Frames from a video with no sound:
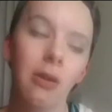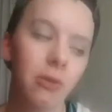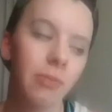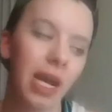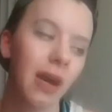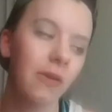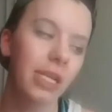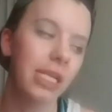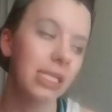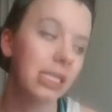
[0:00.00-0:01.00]
about
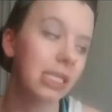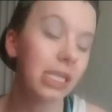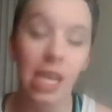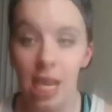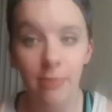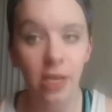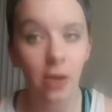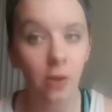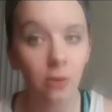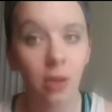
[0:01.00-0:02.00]
is the
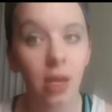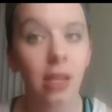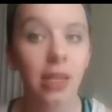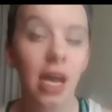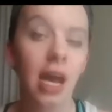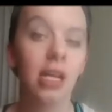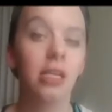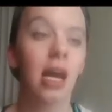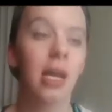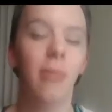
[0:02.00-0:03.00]
cameo
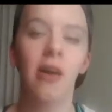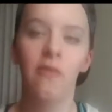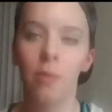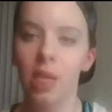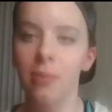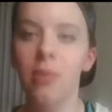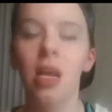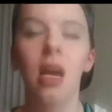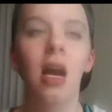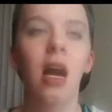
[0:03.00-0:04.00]
that I bought from them.
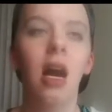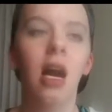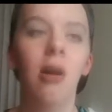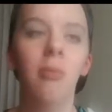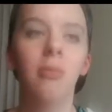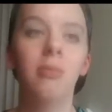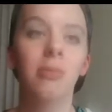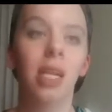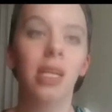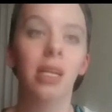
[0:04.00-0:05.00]

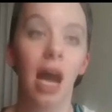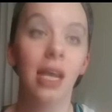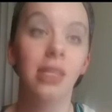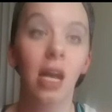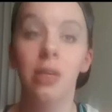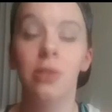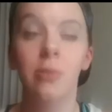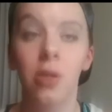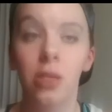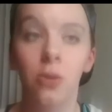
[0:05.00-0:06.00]
Like, I thought it was
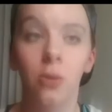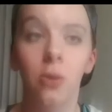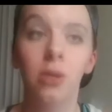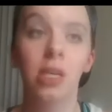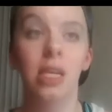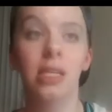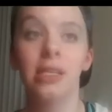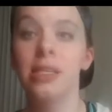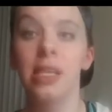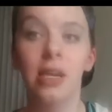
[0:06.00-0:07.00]
pretty cool
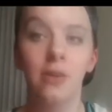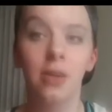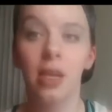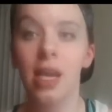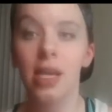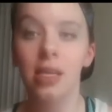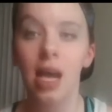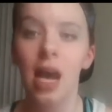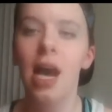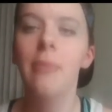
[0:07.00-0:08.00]
because they were like,
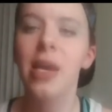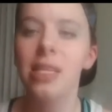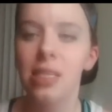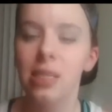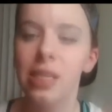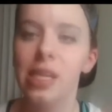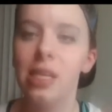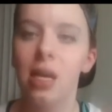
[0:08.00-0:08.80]
I basically